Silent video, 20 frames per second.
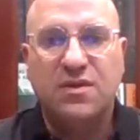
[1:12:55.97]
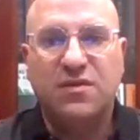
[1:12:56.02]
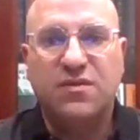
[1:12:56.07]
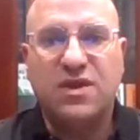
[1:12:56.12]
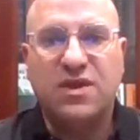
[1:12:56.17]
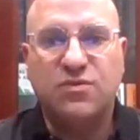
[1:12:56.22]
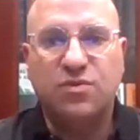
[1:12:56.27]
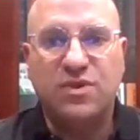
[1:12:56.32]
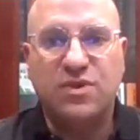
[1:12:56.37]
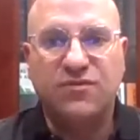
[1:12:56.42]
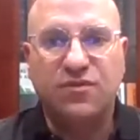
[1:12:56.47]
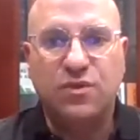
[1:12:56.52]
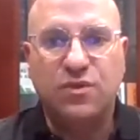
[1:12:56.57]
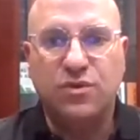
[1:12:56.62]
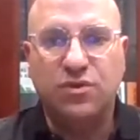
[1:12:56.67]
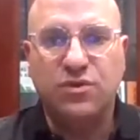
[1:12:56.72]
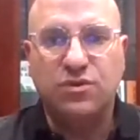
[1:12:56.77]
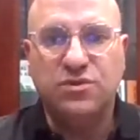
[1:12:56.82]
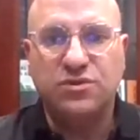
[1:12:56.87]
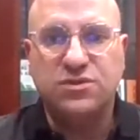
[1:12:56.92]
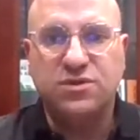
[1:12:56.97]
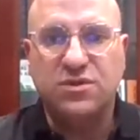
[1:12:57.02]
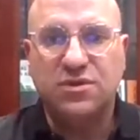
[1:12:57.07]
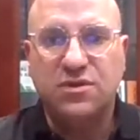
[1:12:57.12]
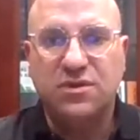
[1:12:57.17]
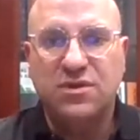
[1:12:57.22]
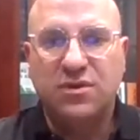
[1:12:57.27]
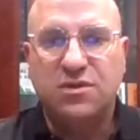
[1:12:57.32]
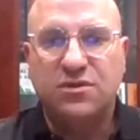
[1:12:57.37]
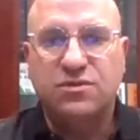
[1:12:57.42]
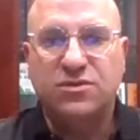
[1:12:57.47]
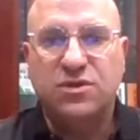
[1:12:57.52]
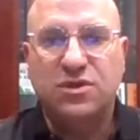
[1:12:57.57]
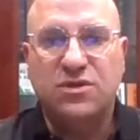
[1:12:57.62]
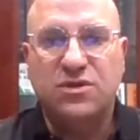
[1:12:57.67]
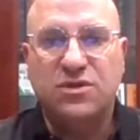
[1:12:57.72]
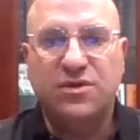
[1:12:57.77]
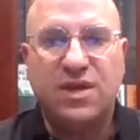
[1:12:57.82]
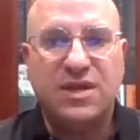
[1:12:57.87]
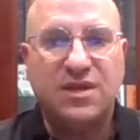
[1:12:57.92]
that we've used to
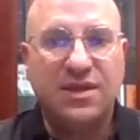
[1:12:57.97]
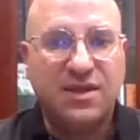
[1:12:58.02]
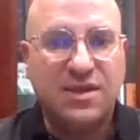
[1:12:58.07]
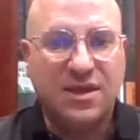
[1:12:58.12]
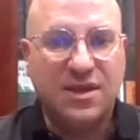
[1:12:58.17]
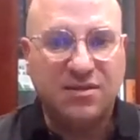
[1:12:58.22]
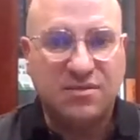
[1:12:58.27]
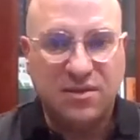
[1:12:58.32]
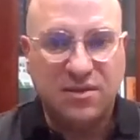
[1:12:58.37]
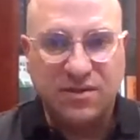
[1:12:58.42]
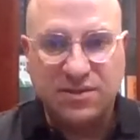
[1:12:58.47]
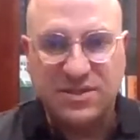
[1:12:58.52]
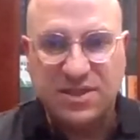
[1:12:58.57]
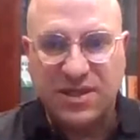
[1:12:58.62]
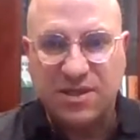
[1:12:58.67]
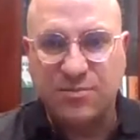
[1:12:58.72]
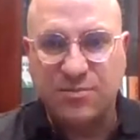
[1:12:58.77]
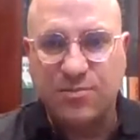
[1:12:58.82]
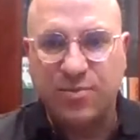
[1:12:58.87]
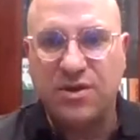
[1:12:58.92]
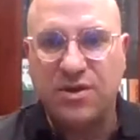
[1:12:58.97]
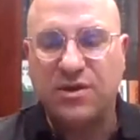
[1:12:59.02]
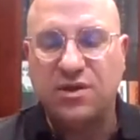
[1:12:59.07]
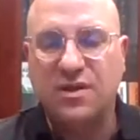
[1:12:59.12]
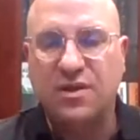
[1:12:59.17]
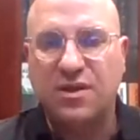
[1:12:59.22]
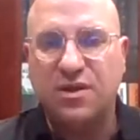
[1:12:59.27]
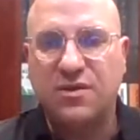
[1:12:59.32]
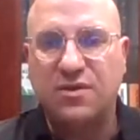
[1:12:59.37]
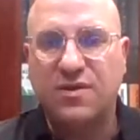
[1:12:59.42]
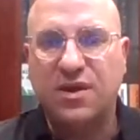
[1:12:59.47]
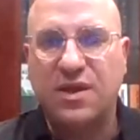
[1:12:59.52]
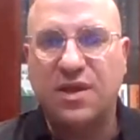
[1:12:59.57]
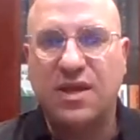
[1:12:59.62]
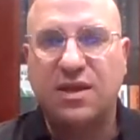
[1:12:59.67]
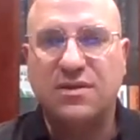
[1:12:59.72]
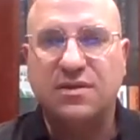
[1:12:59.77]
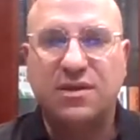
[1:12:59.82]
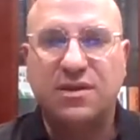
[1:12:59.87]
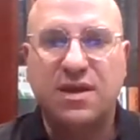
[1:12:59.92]
eradicate things like polio
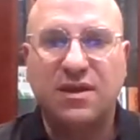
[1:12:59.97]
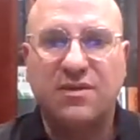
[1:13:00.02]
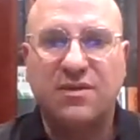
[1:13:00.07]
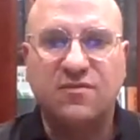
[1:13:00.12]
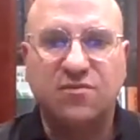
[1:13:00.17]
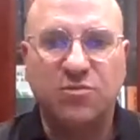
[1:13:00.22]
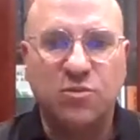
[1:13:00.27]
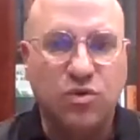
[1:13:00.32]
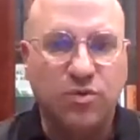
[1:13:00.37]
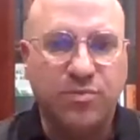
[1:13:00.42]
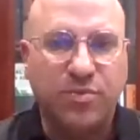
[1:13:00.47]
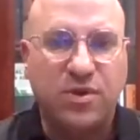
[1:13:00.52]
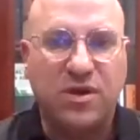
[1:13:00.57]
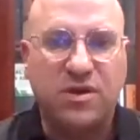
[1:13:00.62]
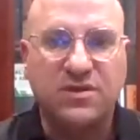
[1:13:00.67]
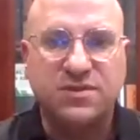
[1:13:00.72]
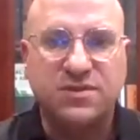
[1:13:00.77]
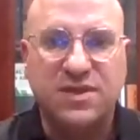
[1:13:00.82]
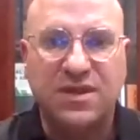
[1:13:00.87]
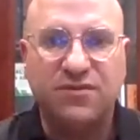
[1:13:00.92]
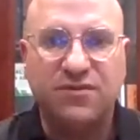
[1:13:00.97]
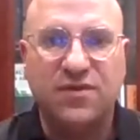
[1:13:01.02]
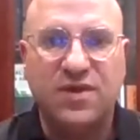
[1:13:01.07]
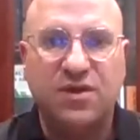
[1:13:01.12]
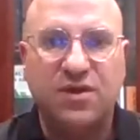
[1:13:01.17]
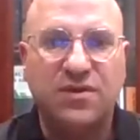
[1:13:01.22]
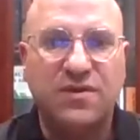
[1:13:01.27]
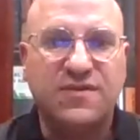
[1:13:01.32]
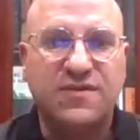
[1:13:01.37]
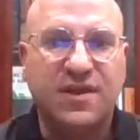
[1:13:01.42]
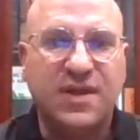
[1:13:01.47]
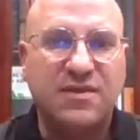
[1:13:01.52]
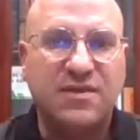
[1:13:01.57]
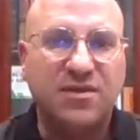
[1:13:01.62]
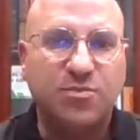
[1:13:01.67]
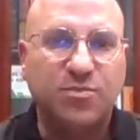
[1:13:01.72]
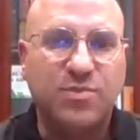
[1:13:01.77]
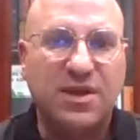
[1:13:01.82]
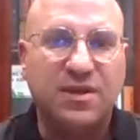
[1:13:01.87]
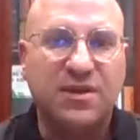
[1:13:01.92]
and smallpox and various
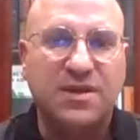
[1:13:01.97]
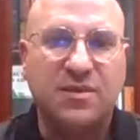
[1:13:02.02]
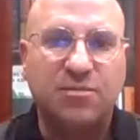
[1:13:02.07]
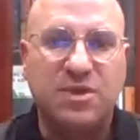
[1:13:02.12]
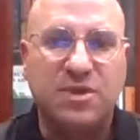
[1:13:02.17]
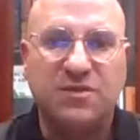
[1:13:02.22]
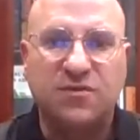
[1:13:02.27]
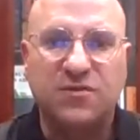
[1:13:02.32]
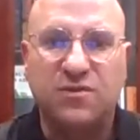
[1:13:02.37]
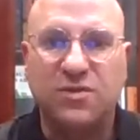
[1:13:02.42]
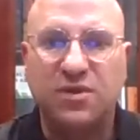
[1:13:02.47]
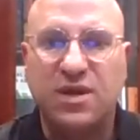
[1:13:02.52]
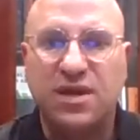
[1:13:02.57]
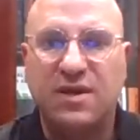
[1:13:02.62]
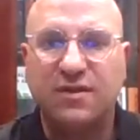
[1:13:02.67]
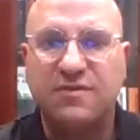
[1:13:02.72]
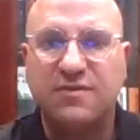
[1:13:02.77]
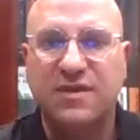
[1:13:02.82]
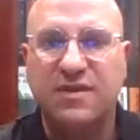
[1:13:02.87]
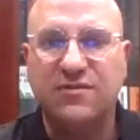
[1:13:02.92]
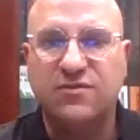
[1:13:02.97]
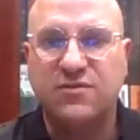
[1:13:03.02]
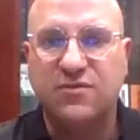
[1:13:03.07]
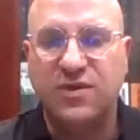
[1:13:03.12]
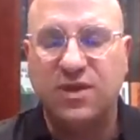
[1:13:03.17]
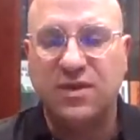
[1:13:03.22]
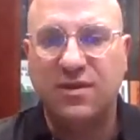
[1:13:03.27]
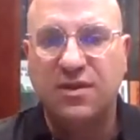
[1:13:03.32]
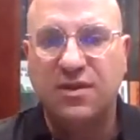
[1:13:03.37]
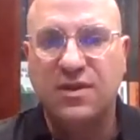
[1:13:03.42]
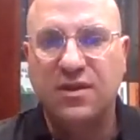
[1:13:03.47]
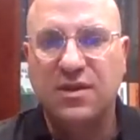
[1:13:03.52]
other pandemics throughout history.